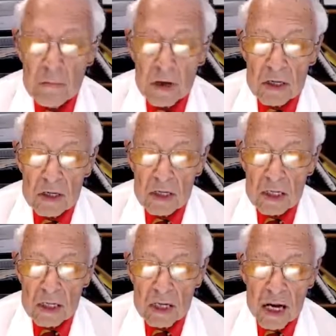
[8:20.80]
But
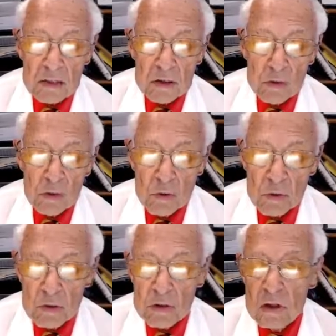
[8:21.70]
as a
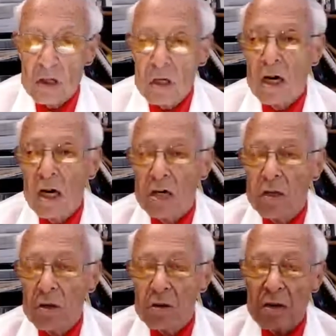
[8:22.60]
rule, I
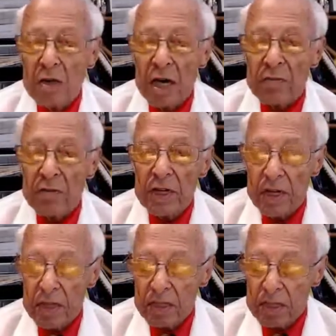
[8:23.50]
don't
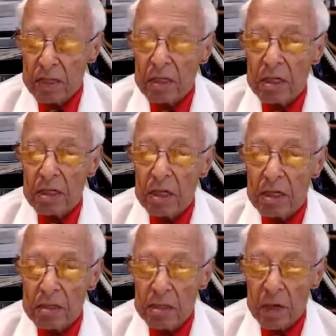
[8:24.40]
advocate
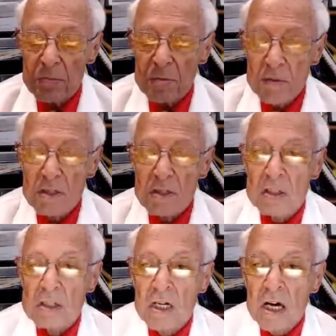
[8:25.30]

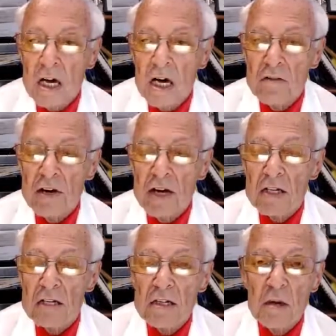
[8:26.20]
supplements. I've
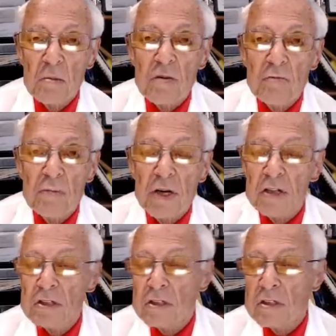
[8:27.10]
had a number of
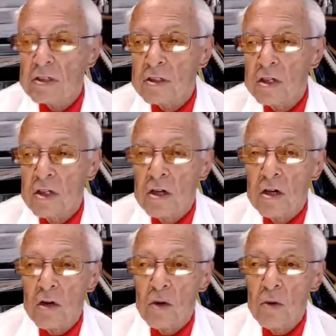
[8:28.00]
patients
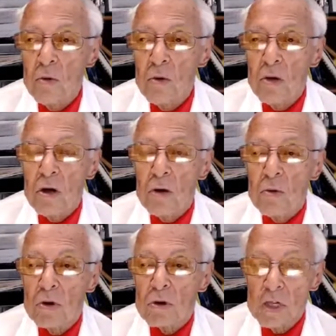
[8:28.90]
who
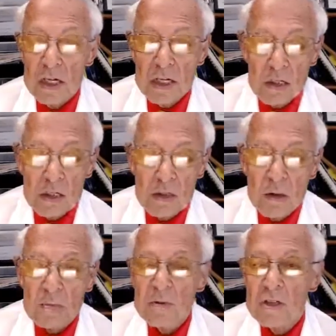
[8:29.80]
were taking
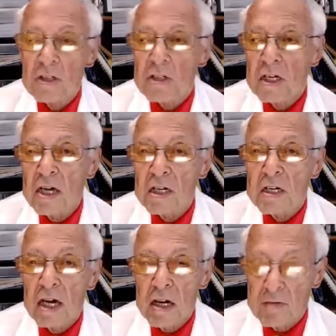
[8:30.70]
supplements and
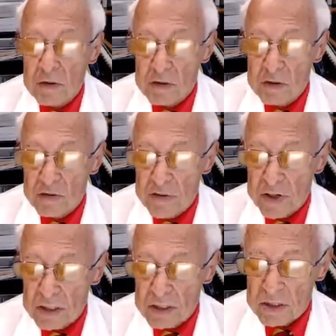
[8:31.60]
had adverse
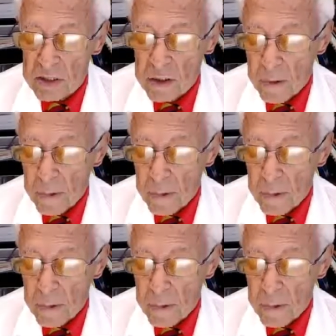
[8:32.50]
effects.